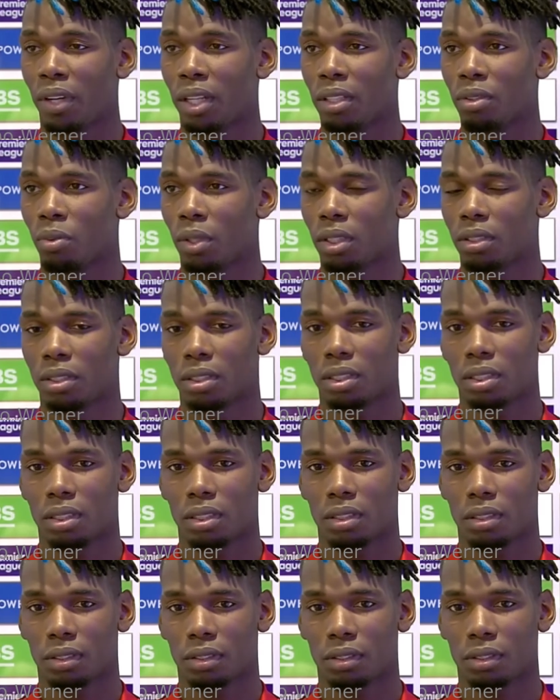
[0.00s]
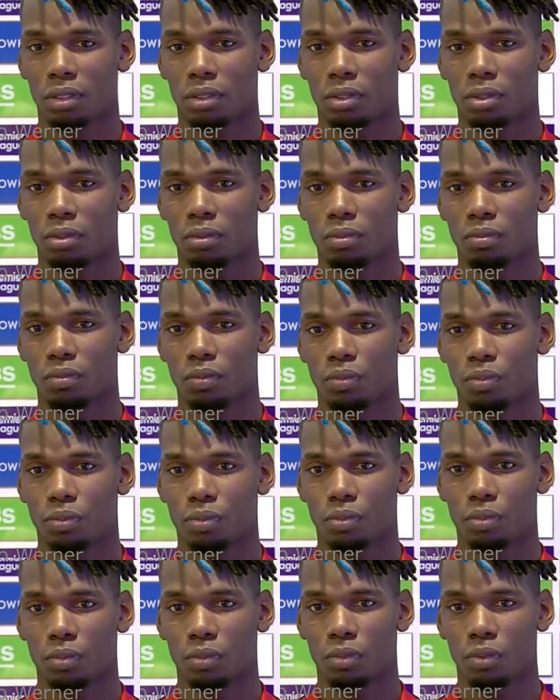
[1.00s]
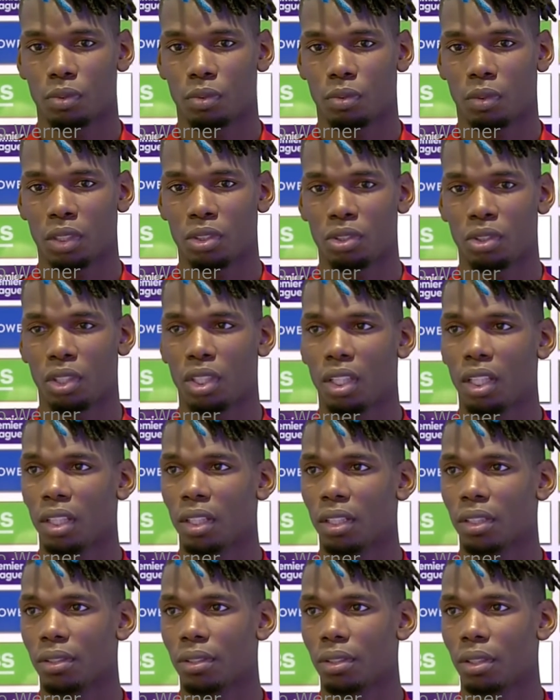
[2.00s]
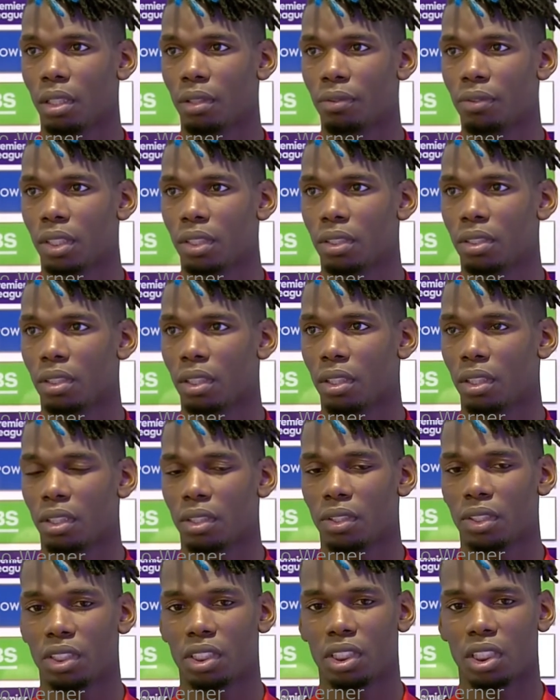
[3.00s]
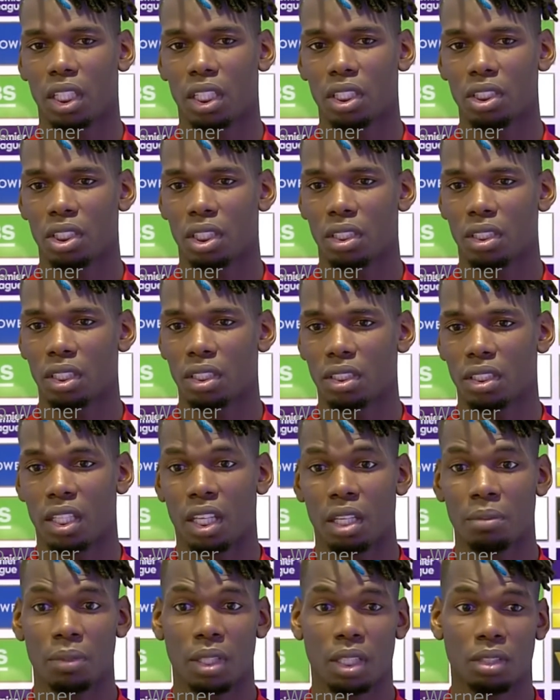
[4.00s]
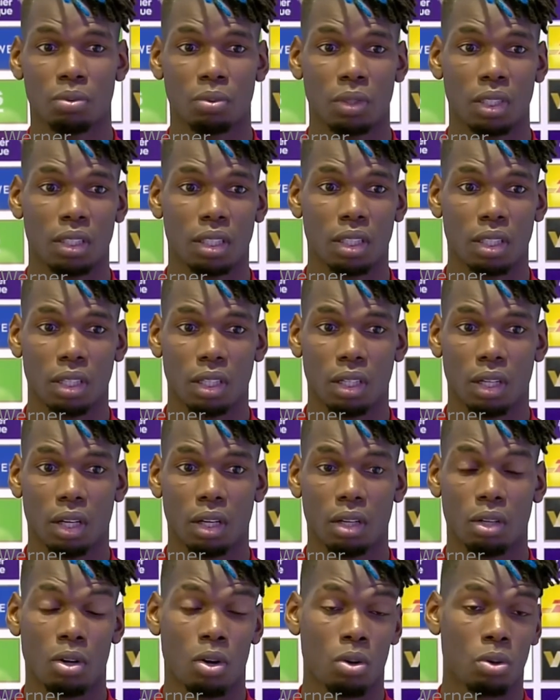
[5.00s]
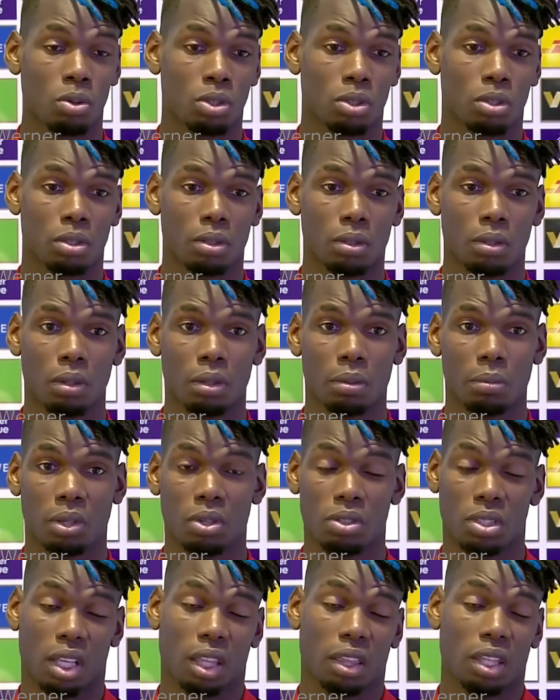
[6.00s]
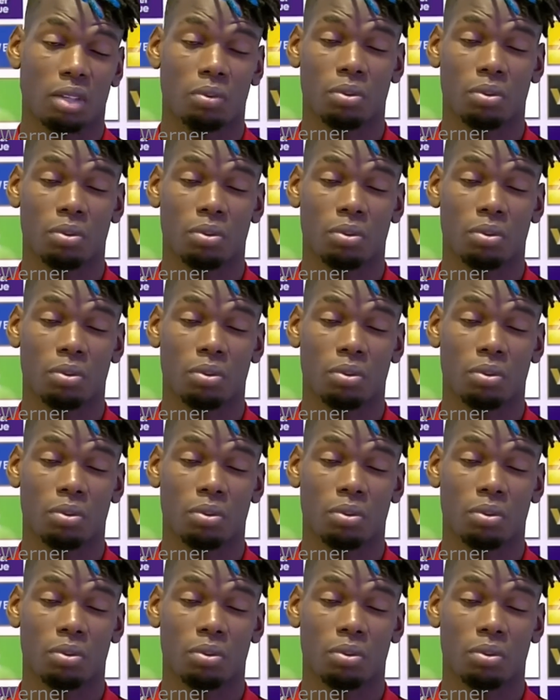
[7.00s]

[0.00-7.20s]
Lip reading: to find what's the key of this change and this game that we lose, because I